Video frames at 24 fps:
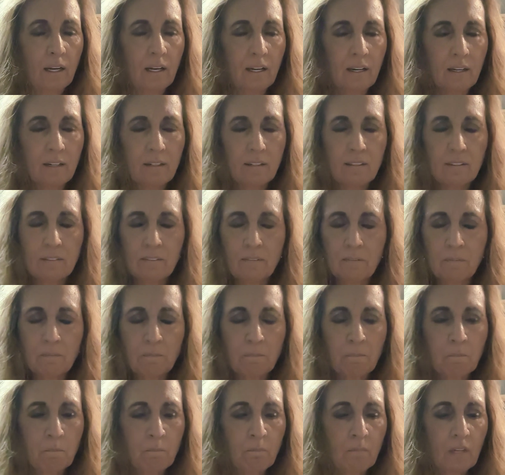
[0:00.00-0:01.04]

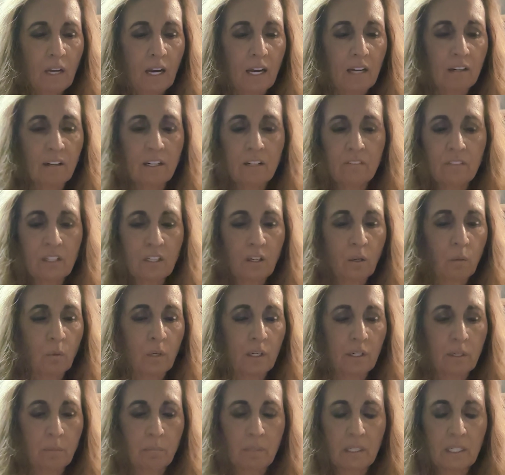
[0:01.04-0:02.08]
I don't even know
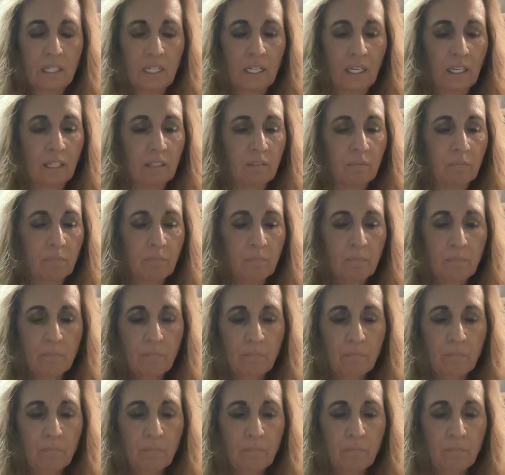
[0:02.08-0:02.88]
where to begin.